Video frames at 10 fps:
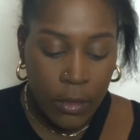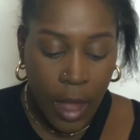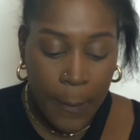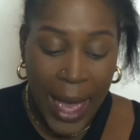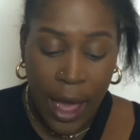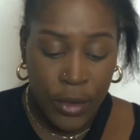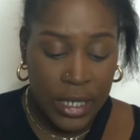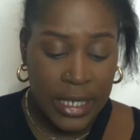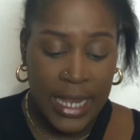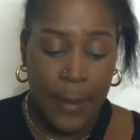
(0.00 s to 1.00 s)
powder
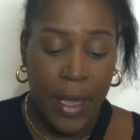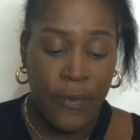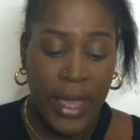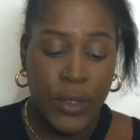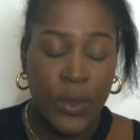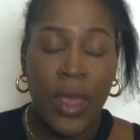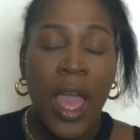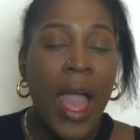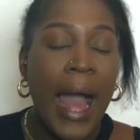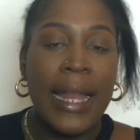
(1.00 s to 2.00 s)
to set my face with
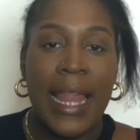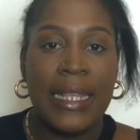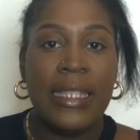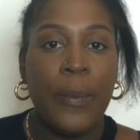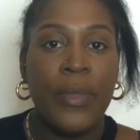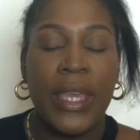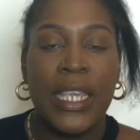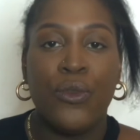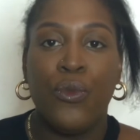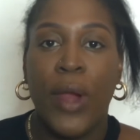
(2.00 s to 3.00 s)
unless something
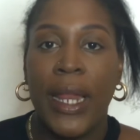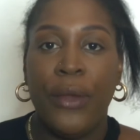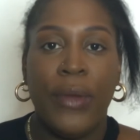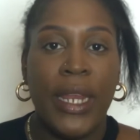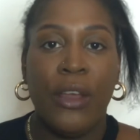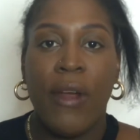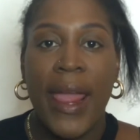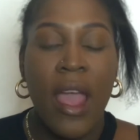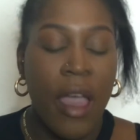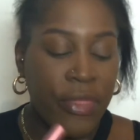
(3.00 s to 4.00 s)
is really, really
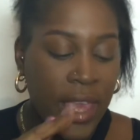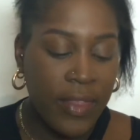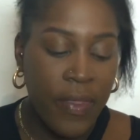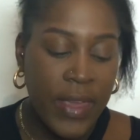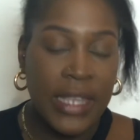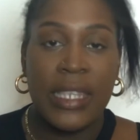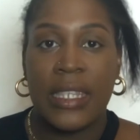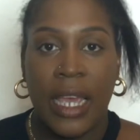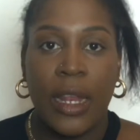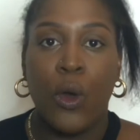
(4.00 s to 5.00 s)
great. I think that this is
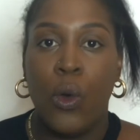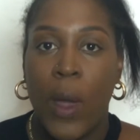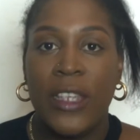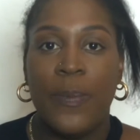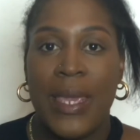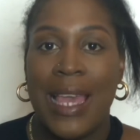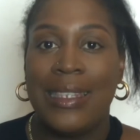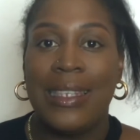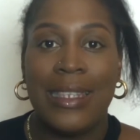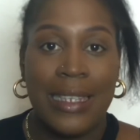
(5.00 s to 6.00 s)
going to always be a
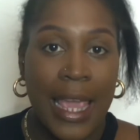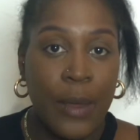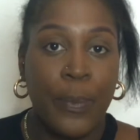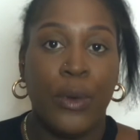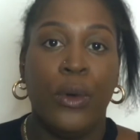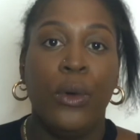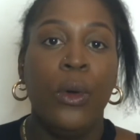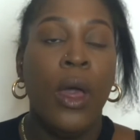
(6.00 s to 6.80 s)
staple.